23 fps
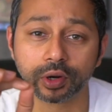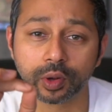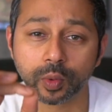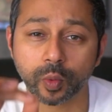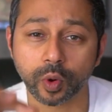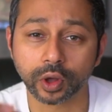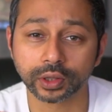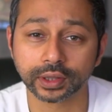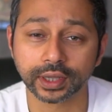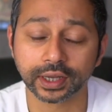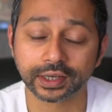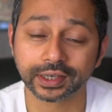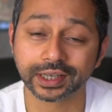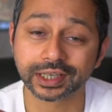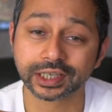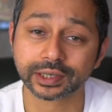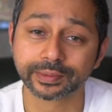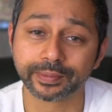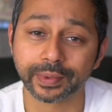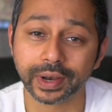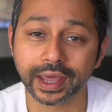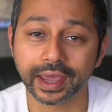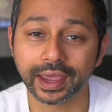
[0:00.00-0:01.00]
going to want that
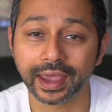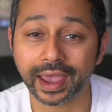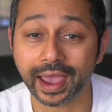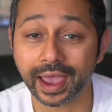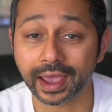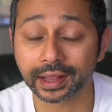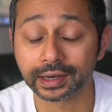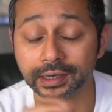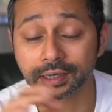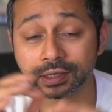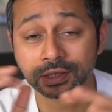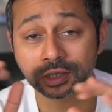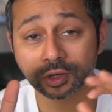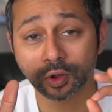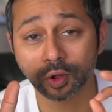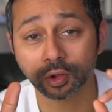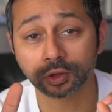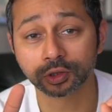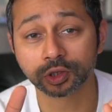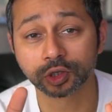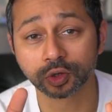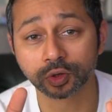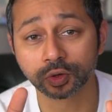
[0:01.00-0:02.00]
display. And it's
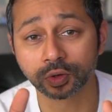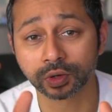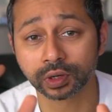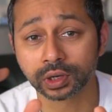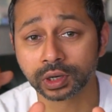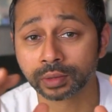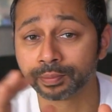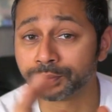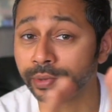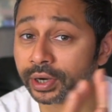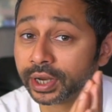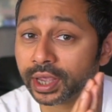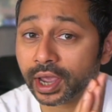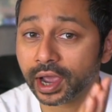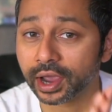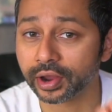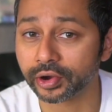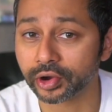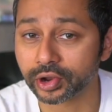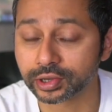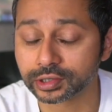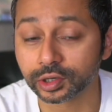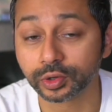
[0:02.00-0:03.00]
also a pretty
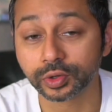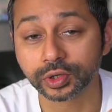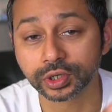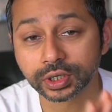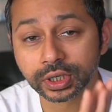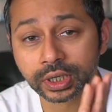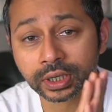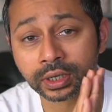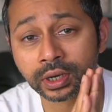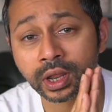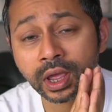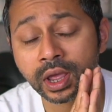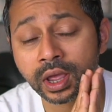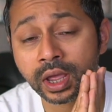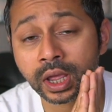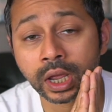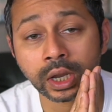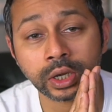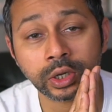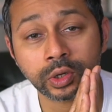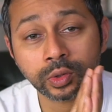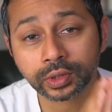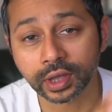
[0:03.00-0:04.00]
high resolution,
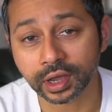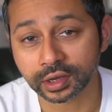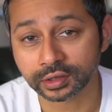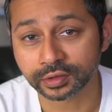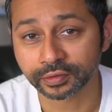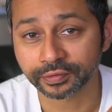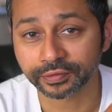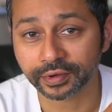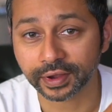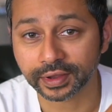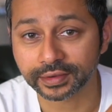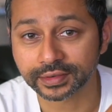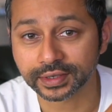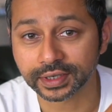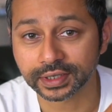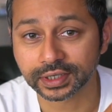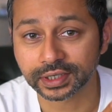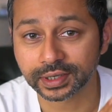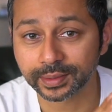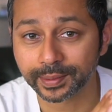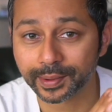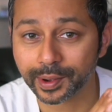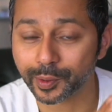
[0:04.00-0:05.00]

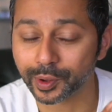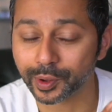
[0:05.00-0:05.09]
2560 by